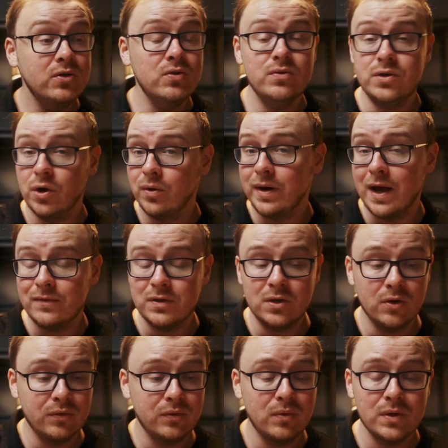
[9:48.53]
You don't have to
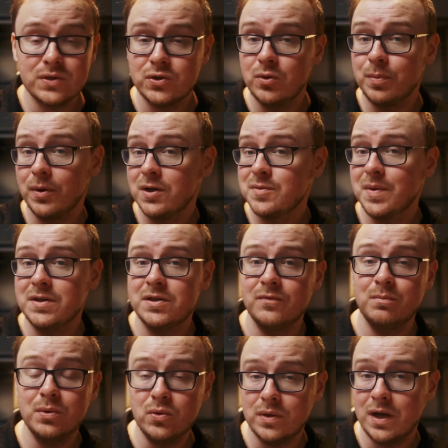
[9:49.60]
go through a super
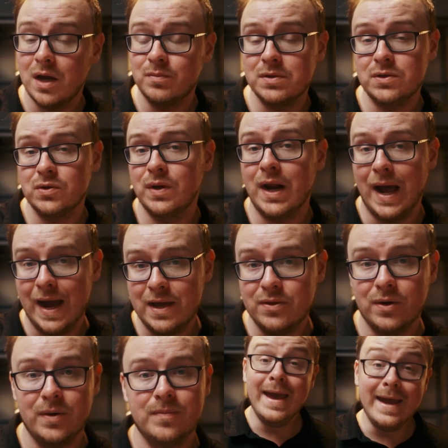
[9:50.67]
expensive boot camp to do it either.